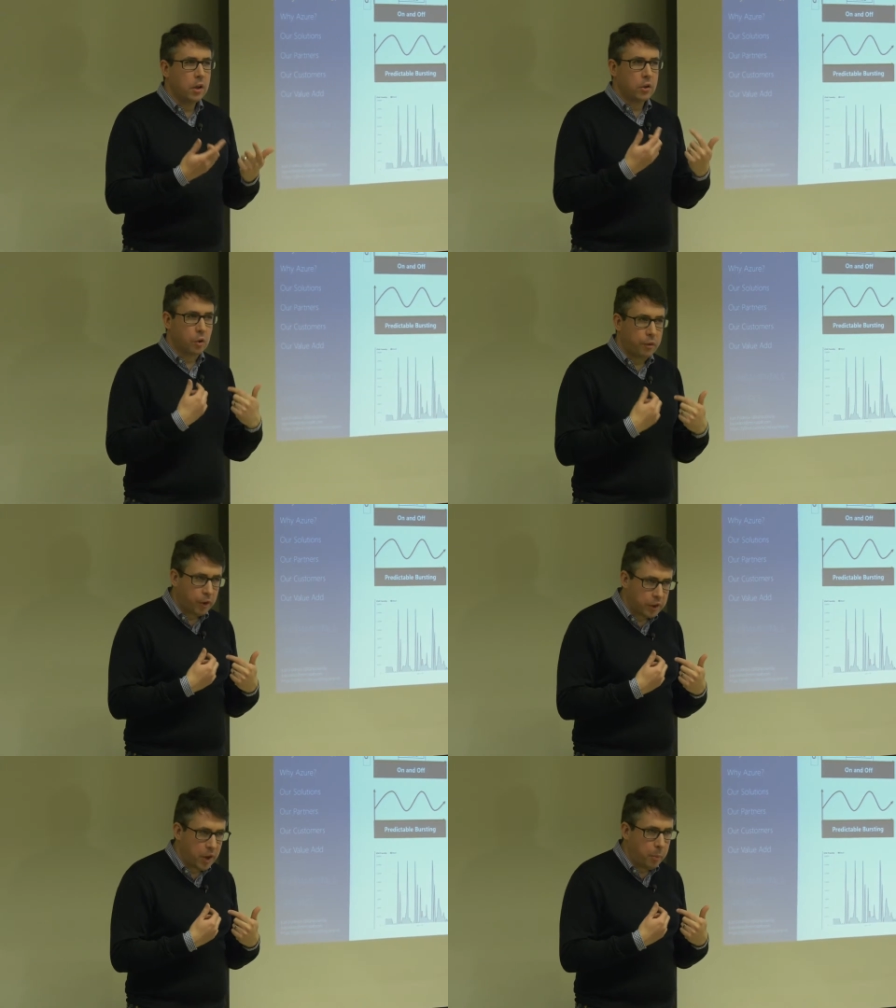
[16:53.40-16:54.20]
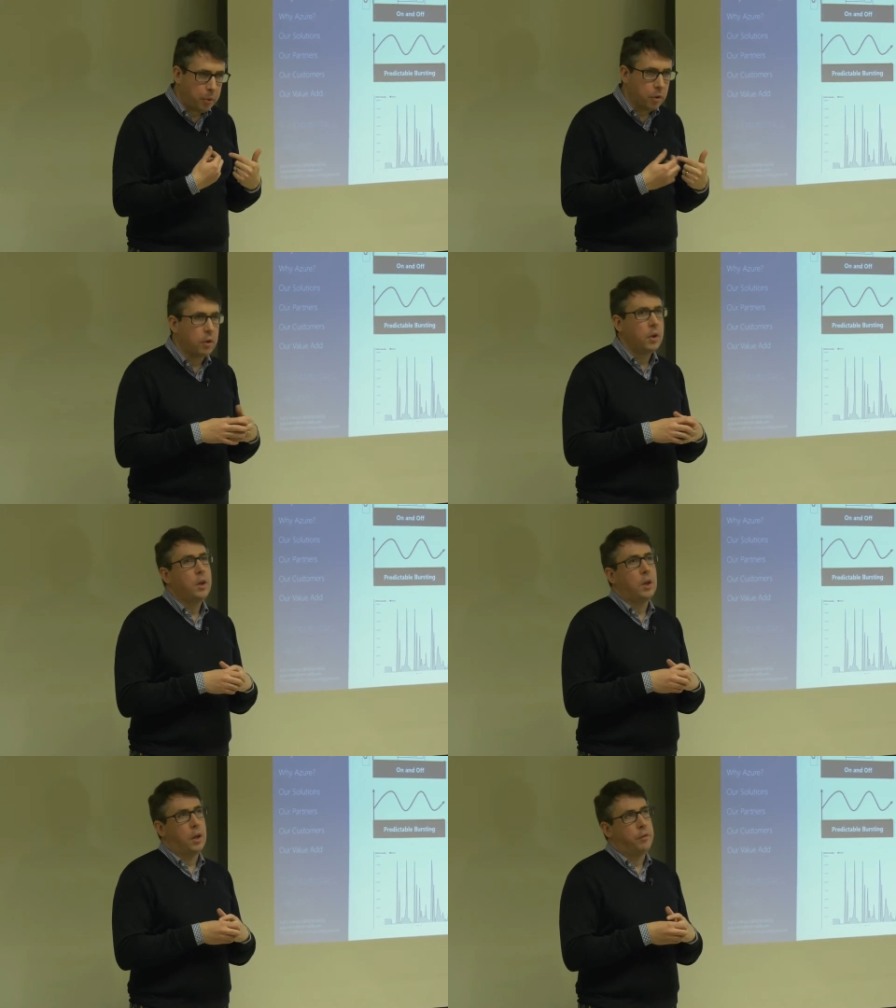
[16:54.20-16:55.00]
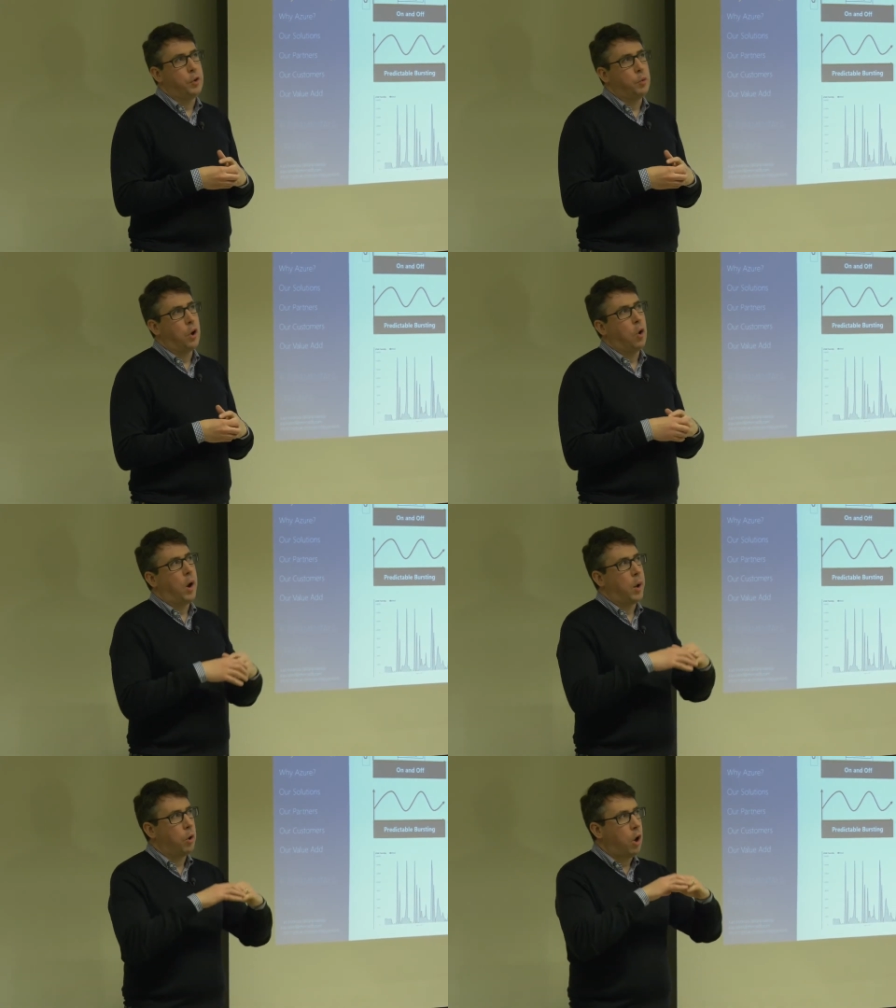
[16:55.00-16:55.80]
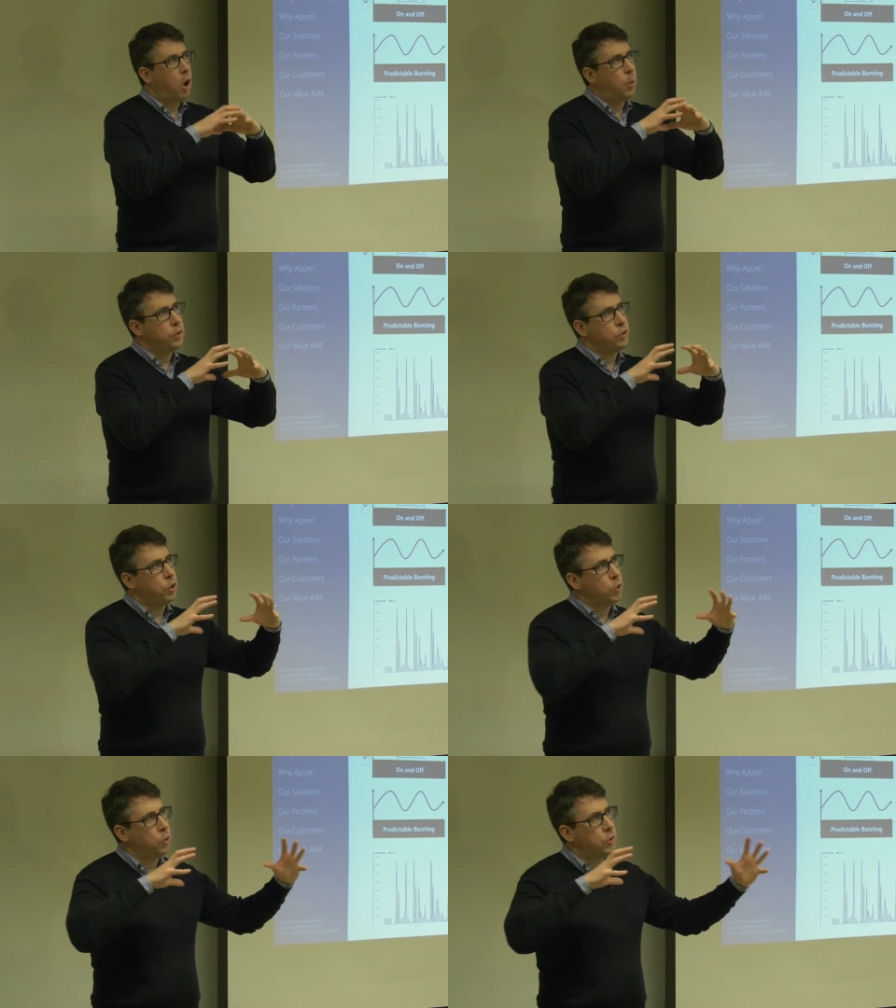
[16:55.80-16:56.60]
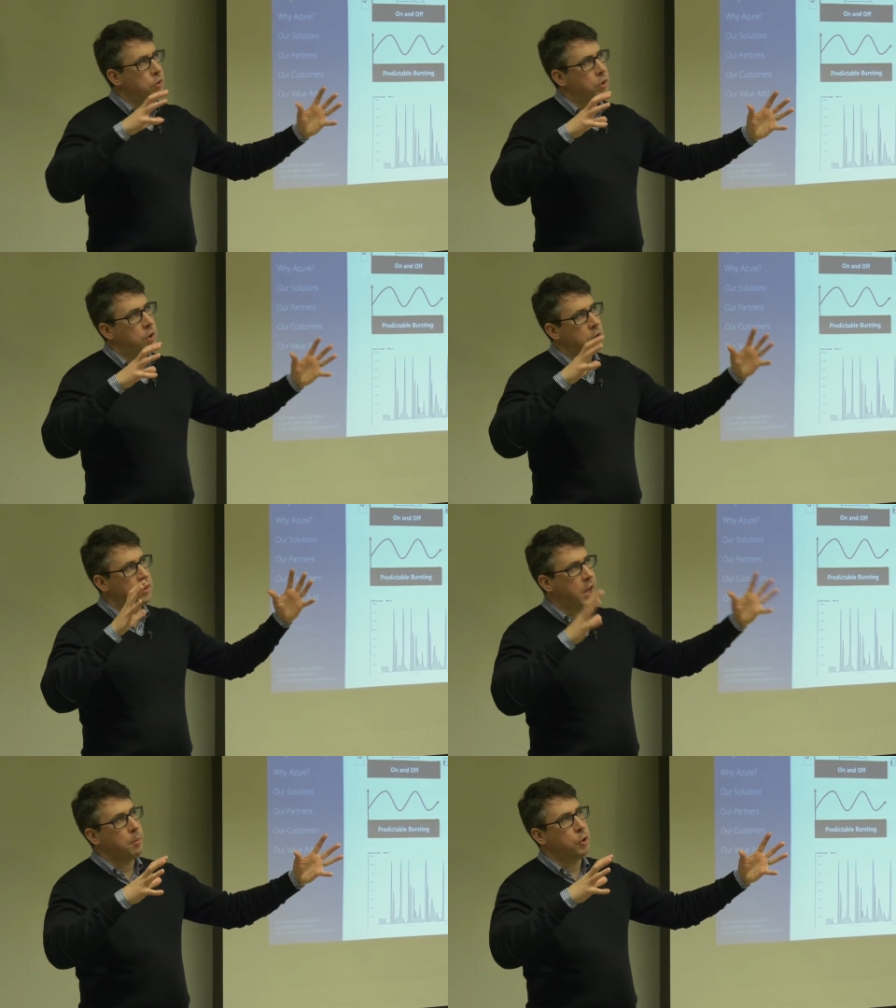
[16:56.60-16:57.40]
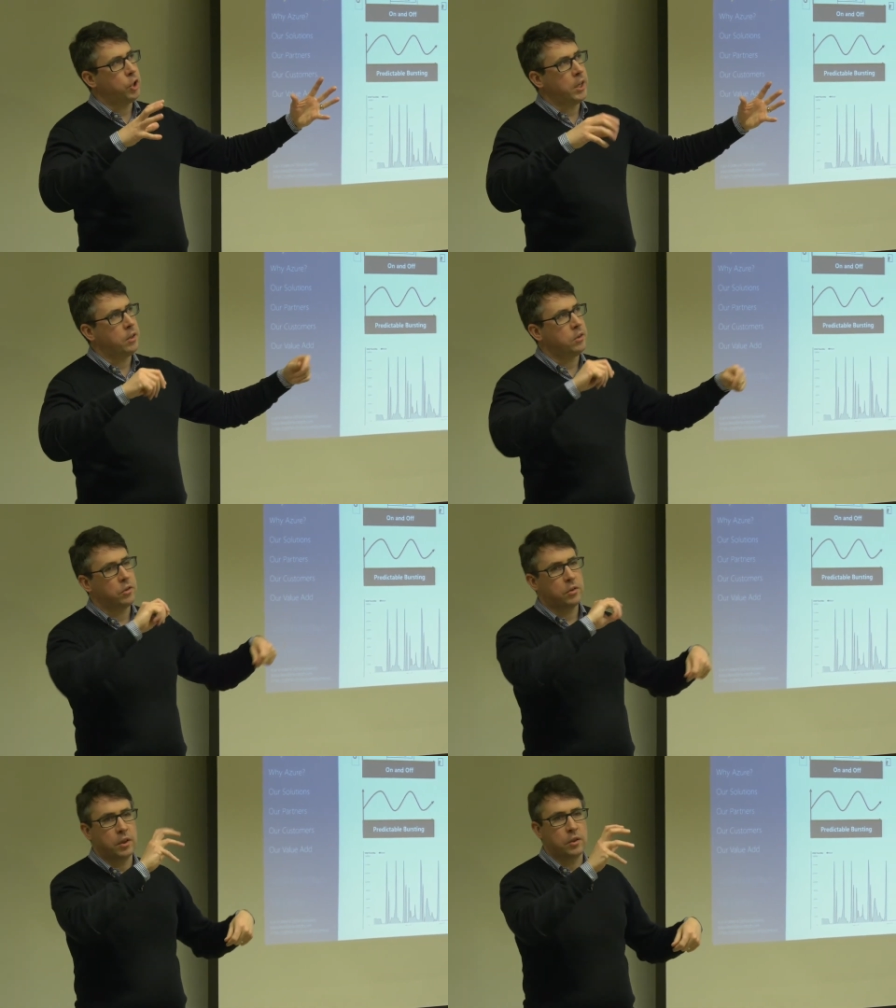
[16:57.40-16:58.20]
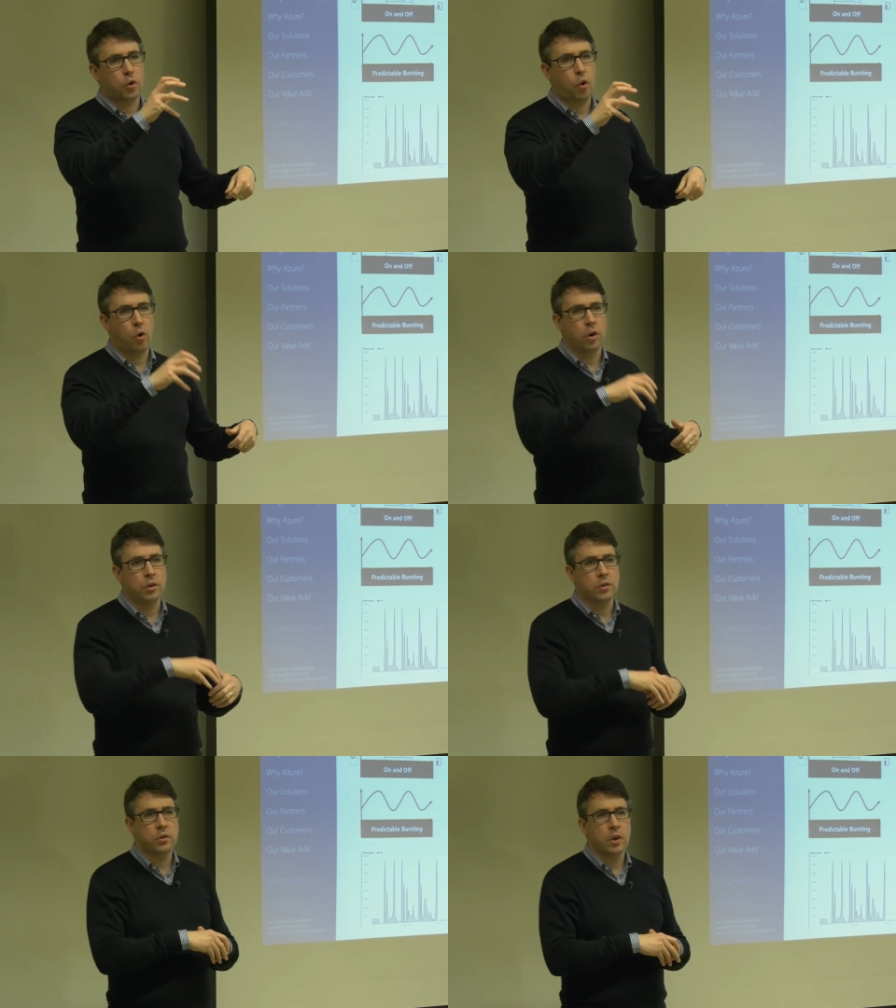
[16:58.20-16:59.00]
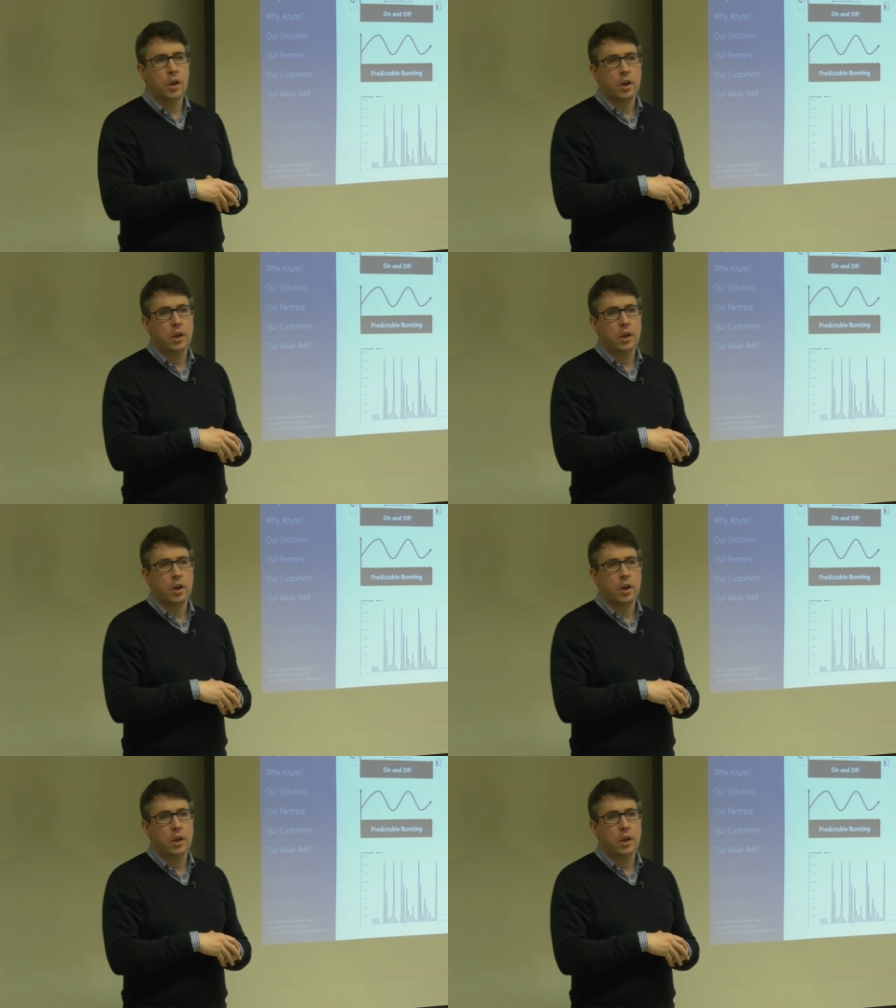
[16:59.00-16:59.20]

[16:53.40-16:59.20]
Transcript: So for example, if you know I will always use 10 machines, these cores,